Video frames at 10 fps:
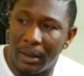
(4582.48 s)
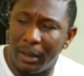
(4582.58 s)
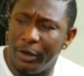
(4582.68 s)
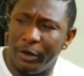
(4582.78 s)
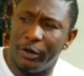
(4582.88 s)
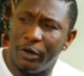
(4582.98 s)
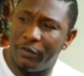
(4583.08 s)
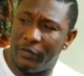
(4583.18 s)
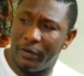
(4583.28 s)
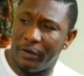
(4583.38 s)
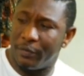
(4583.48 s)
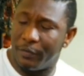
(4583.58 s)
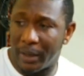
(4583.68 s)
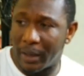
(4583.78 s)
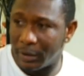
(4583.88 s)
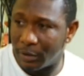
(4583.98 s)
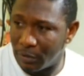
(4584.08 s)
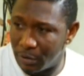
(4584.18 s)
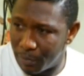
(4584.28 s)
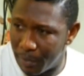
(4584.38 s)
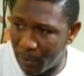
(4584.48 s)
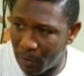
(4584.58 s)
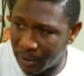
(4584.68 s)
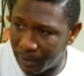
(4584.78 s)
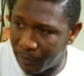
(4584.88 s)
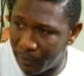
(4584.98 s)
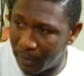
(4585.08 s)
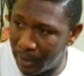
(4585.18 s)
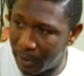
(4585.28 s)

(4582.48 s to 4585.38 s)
That, you're not serious, Frank. I thought Dumebi was a fool.